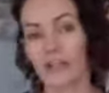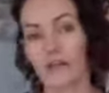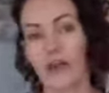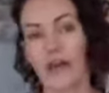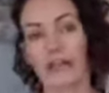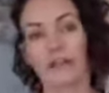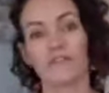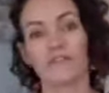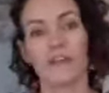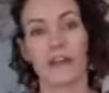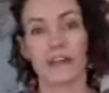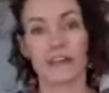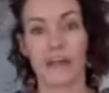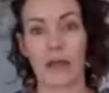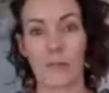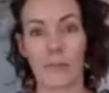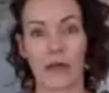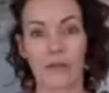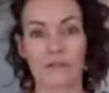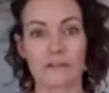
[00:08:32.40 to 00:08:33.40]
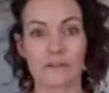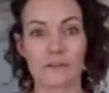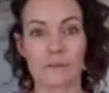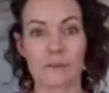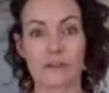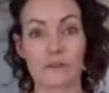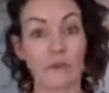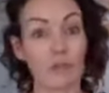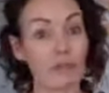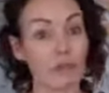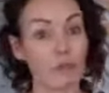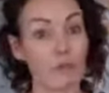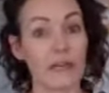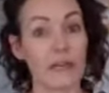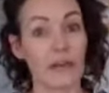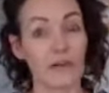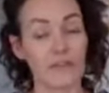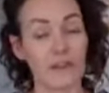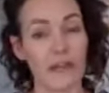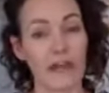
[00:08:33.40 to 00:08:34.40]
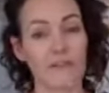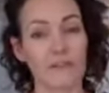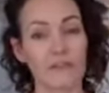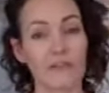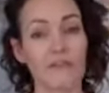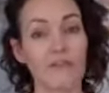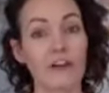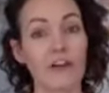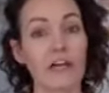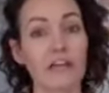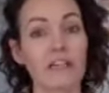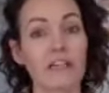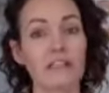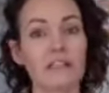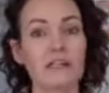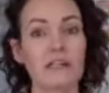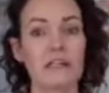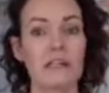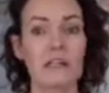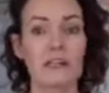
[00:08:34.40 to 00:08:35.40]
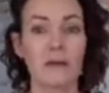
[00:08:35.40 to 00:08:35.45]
how to find that balance between going out and having fun,